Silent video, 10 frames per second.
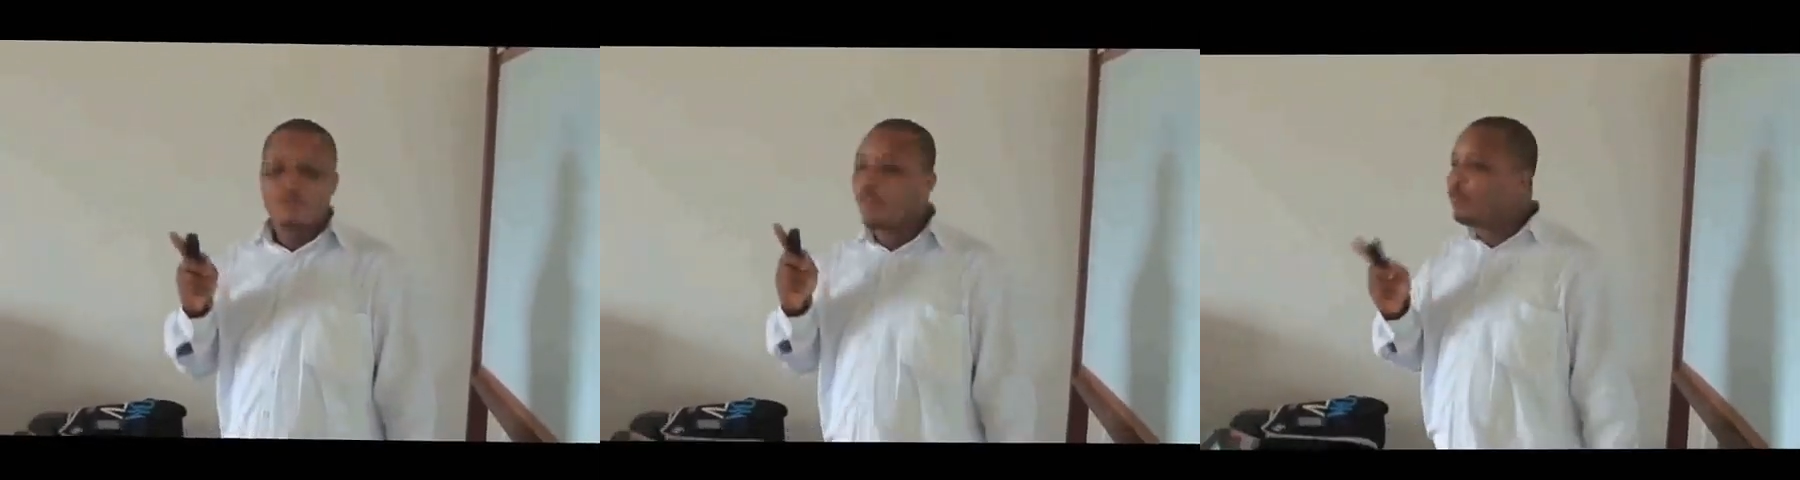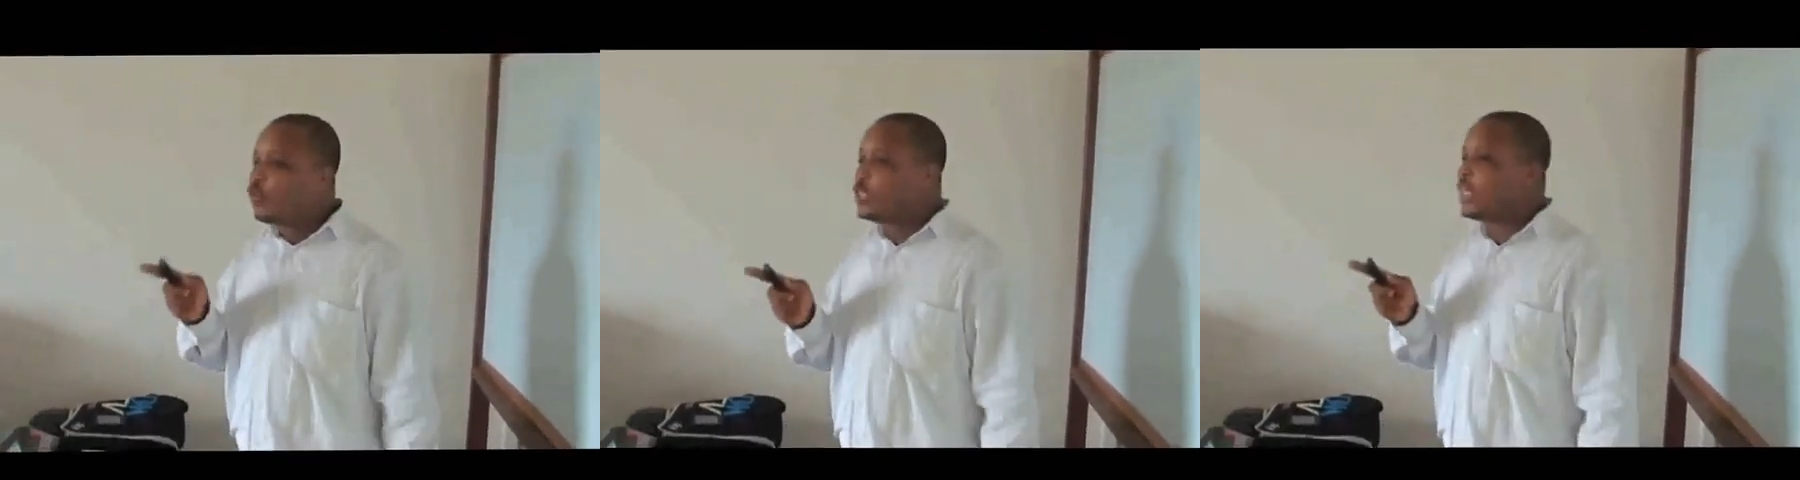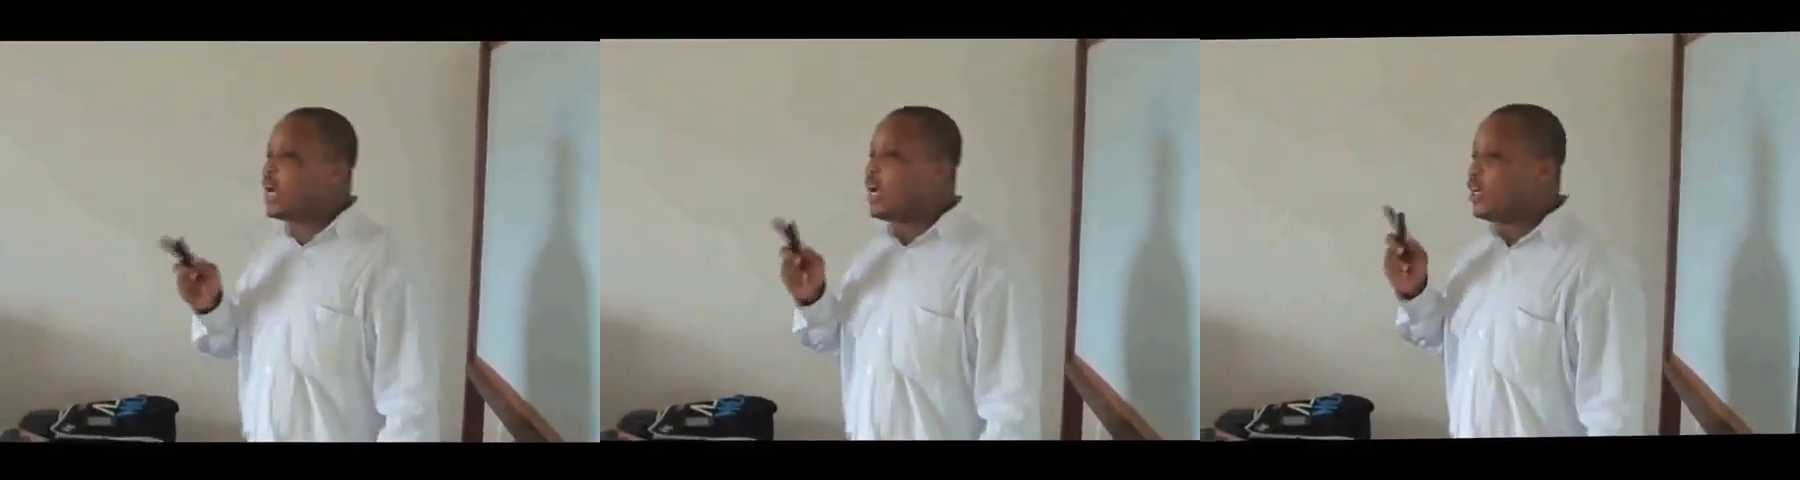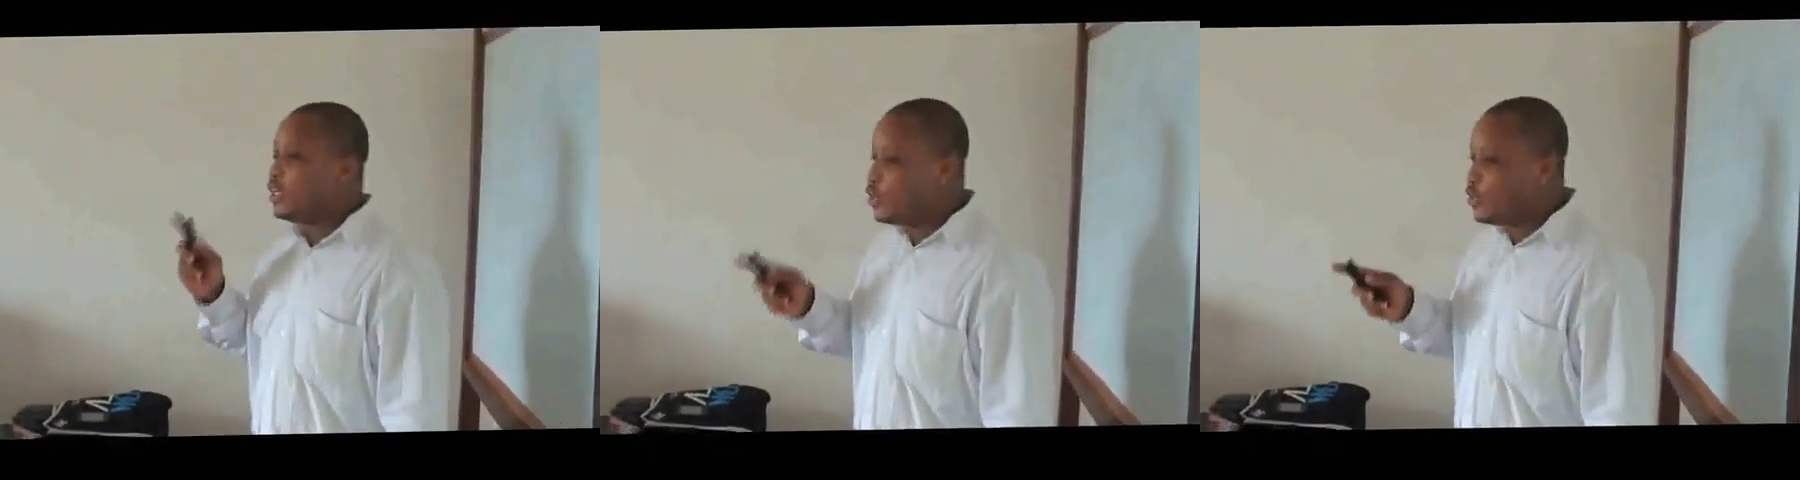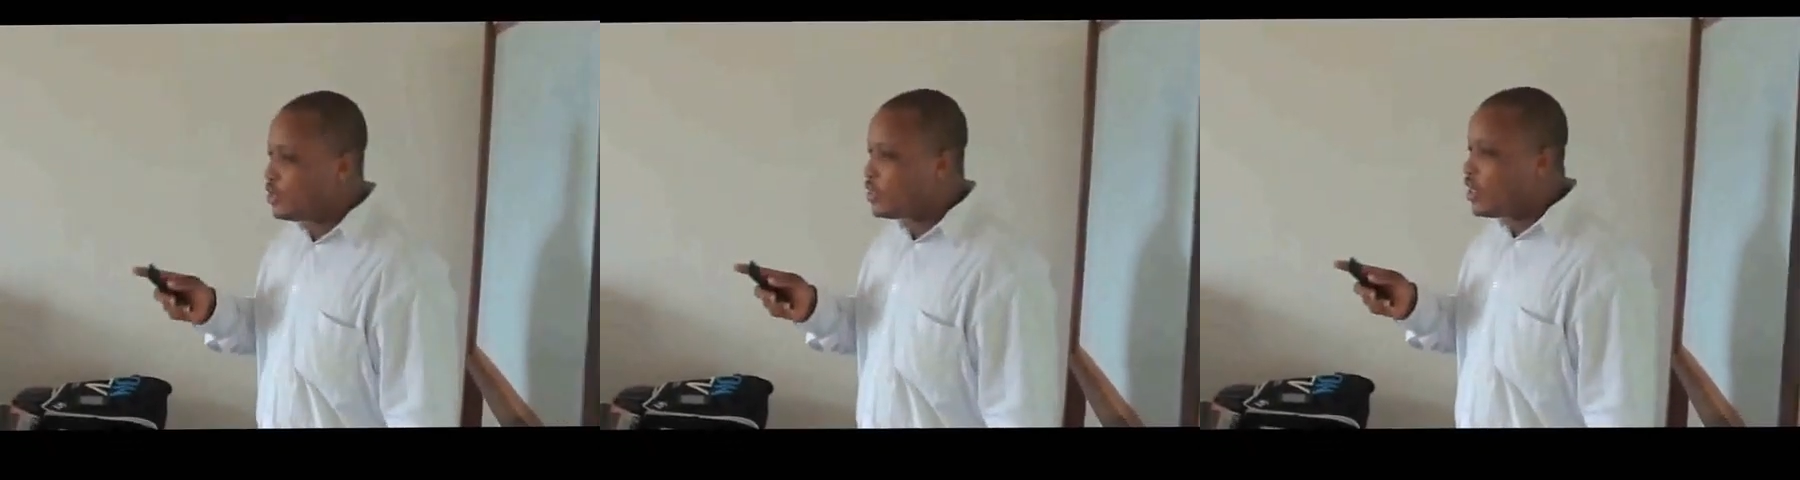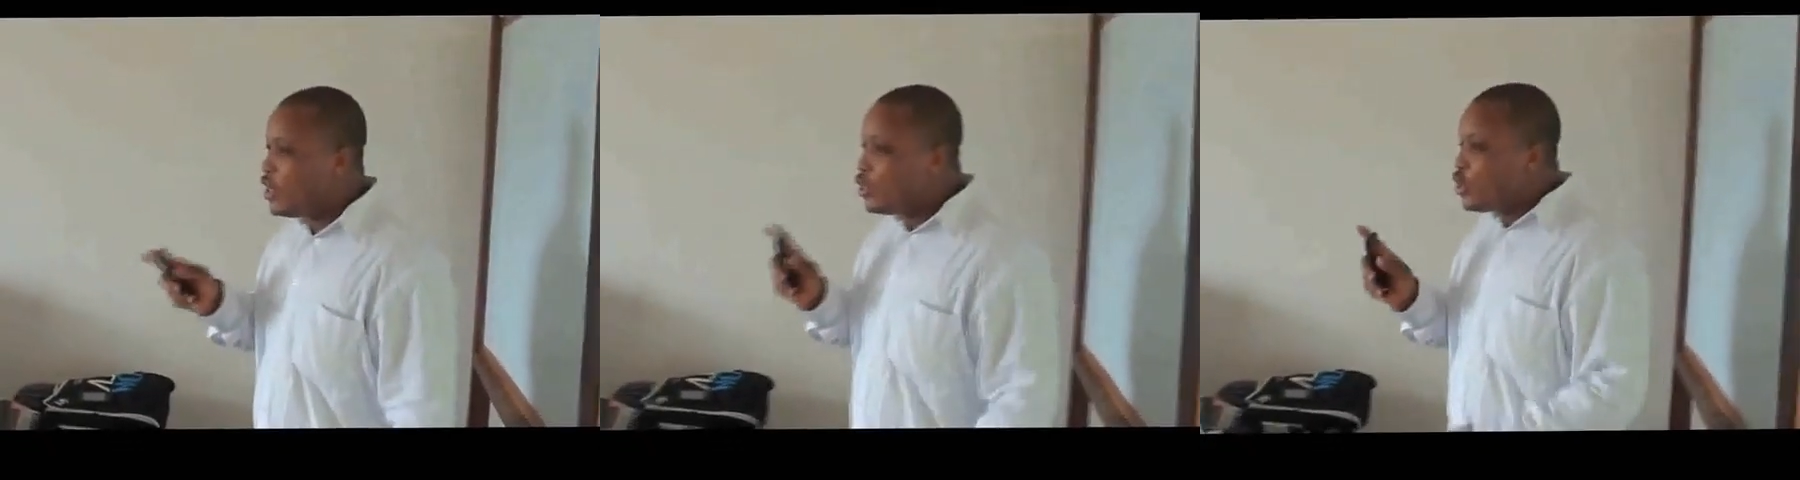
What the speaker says: for future use.